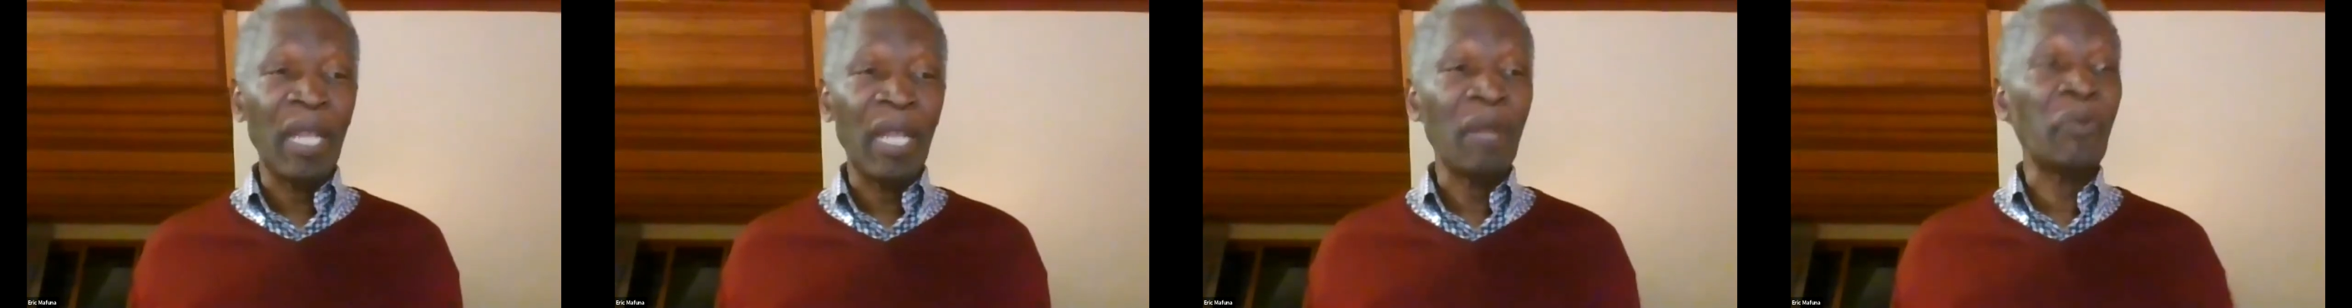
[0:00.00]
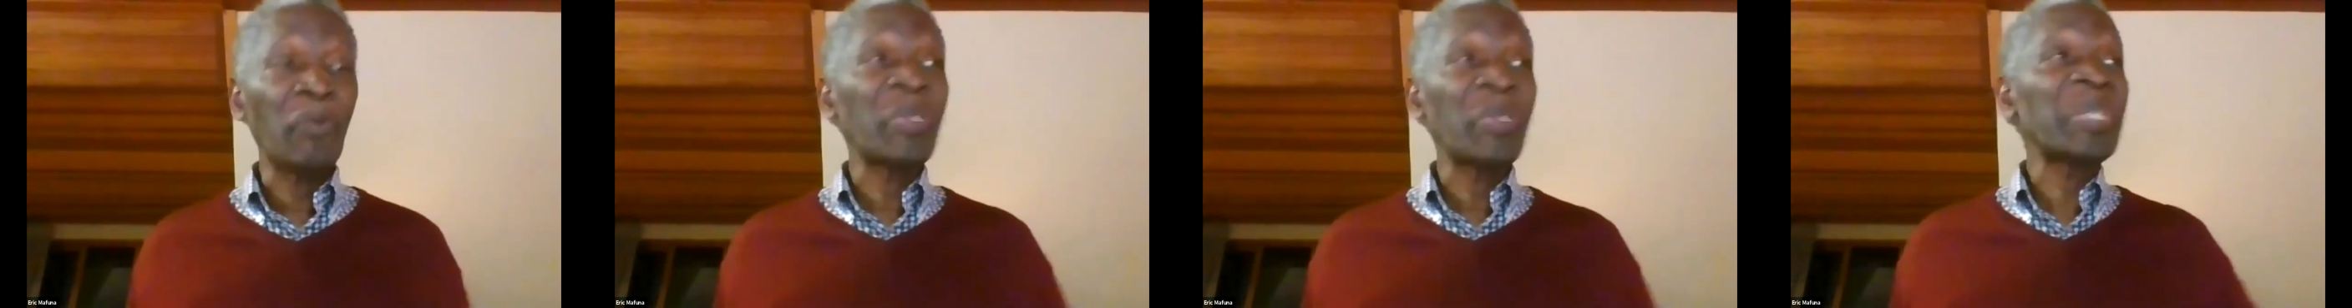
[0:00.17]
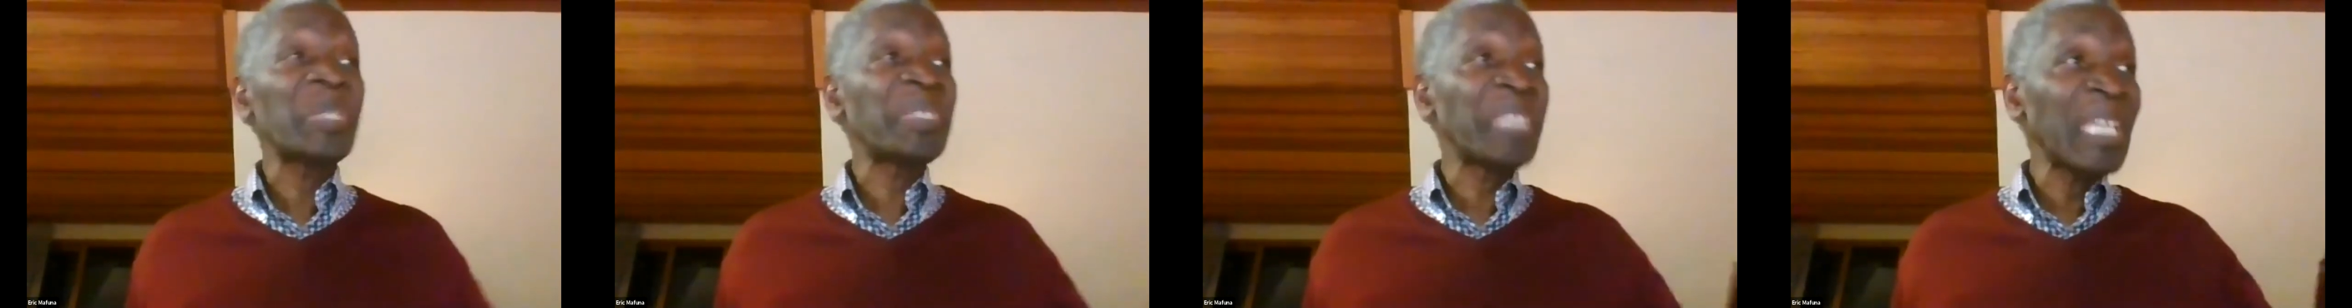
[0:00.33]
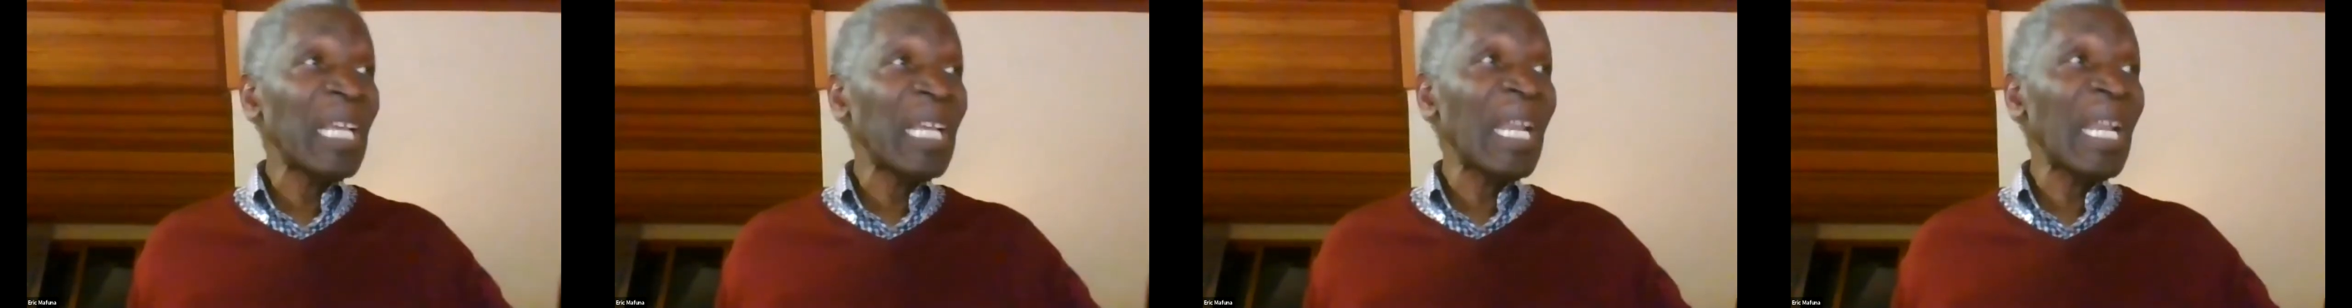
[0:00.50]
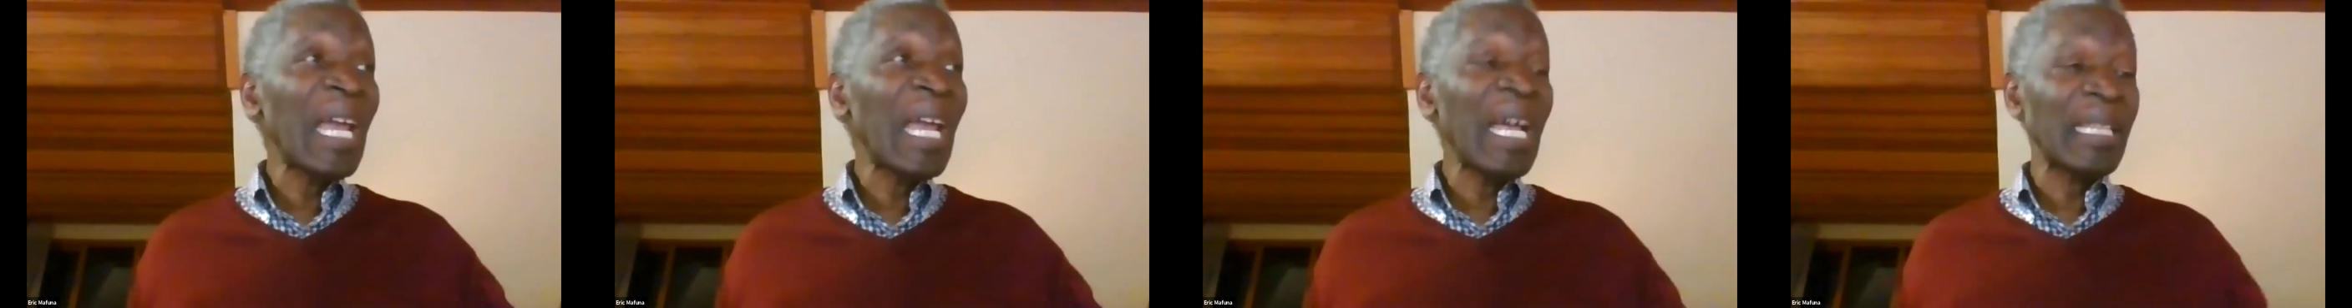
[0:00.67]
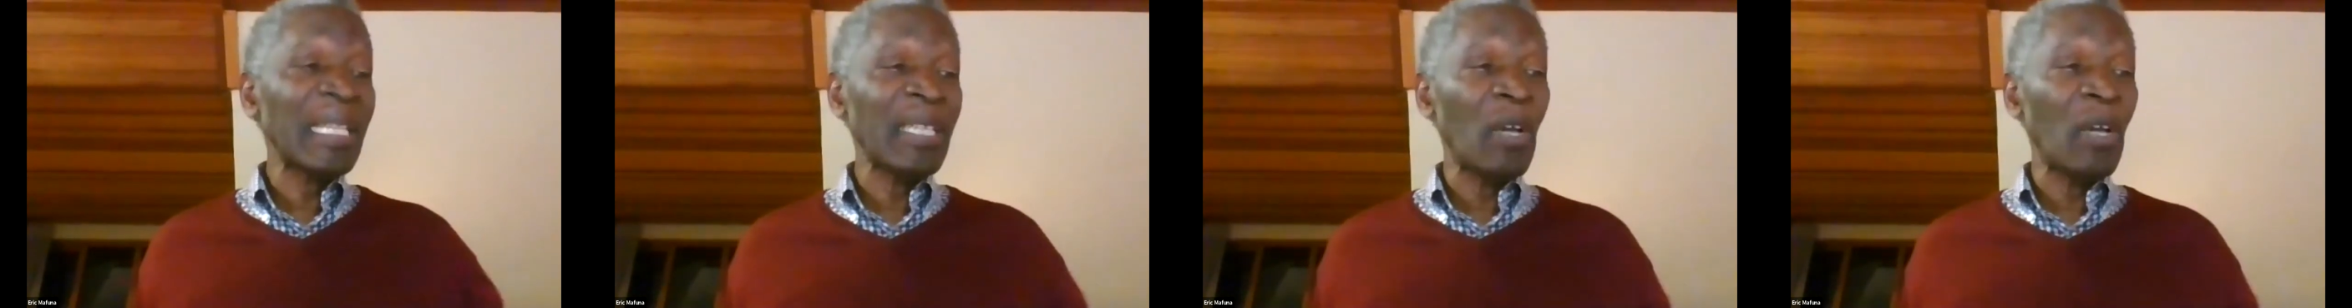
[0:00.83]
We
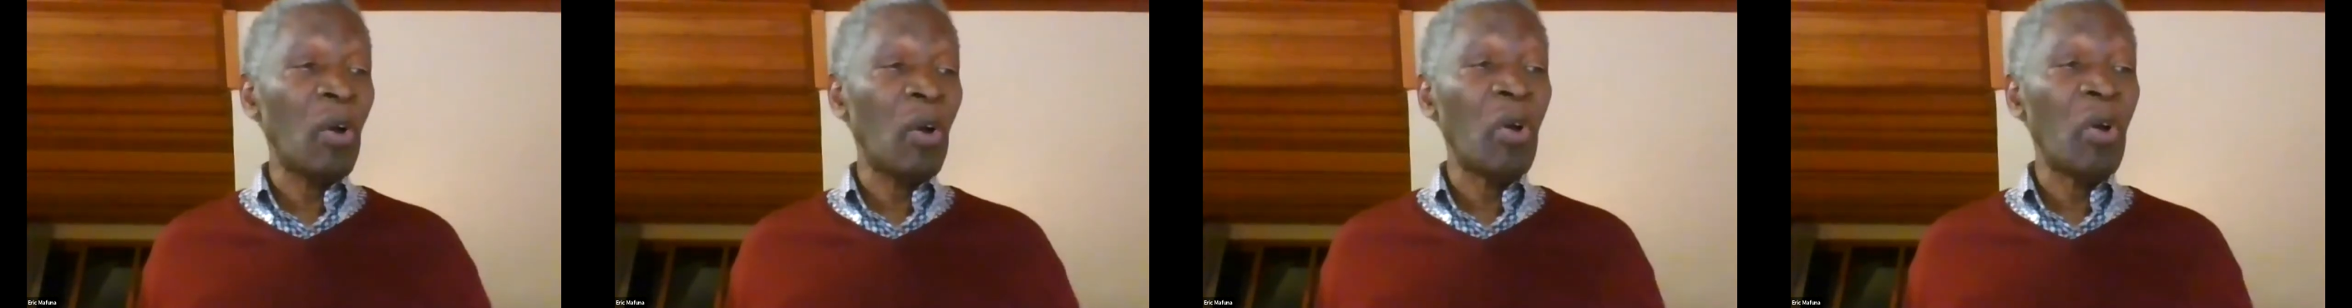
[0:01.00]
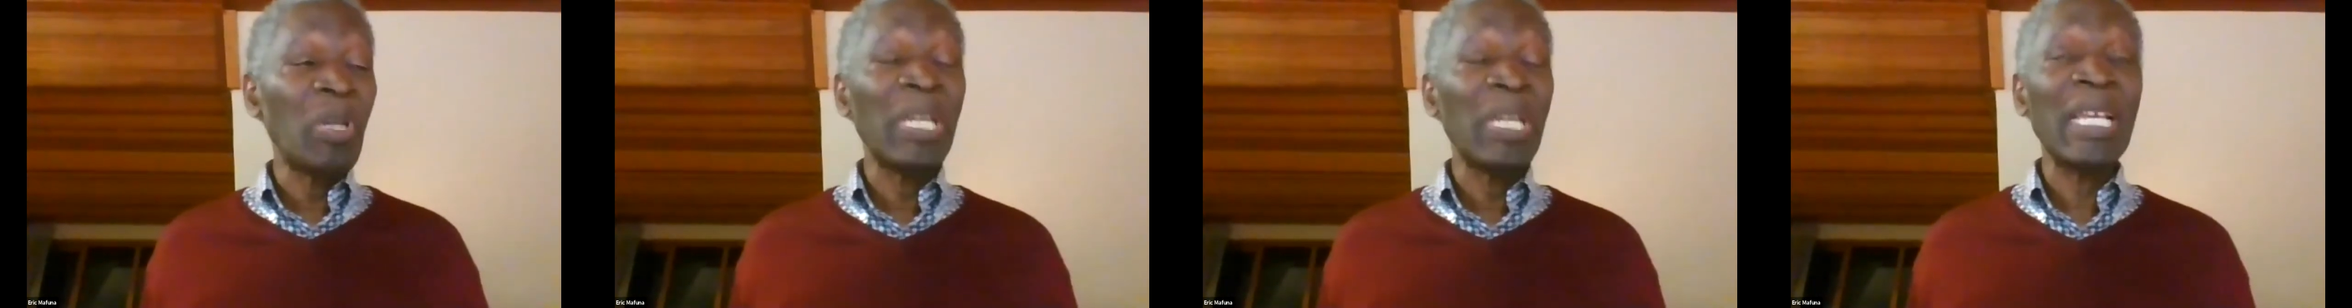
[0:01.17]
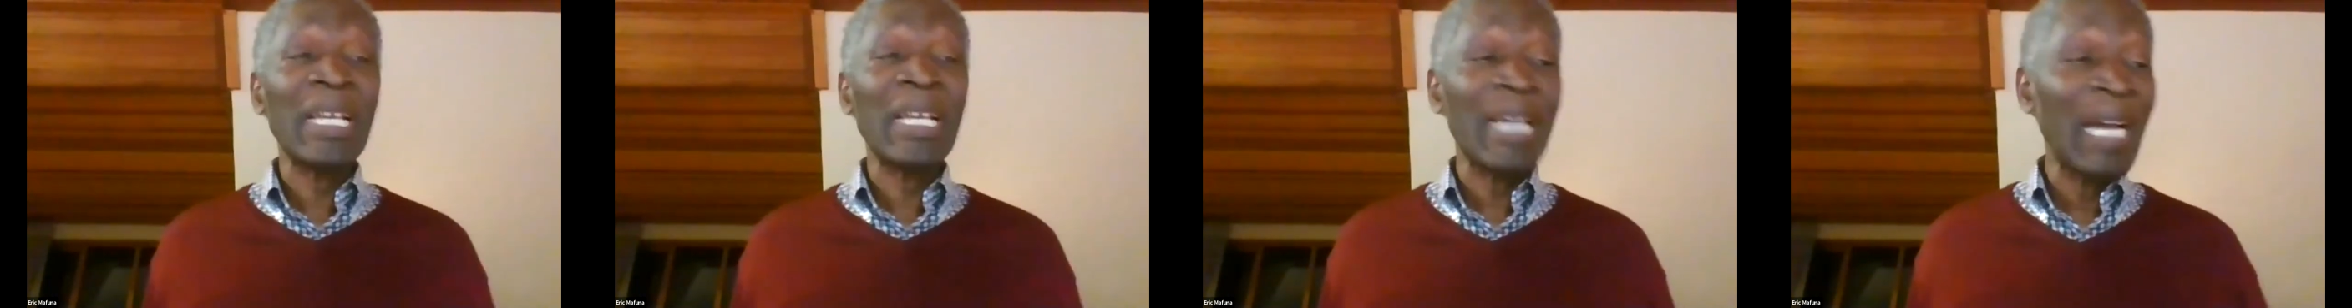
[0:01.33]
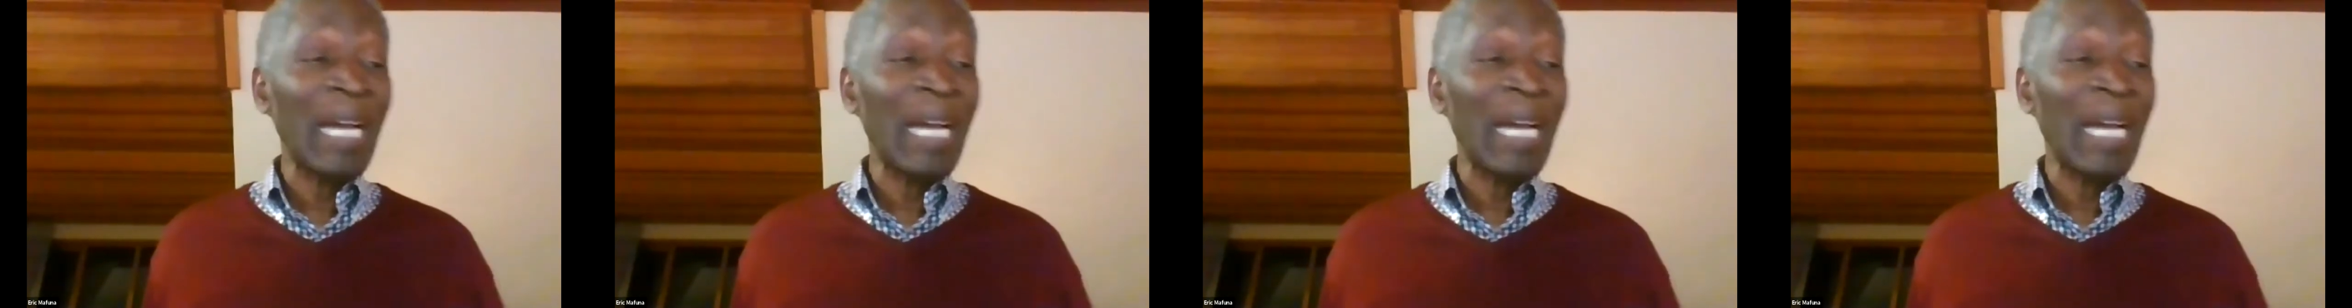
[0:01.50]
still are the only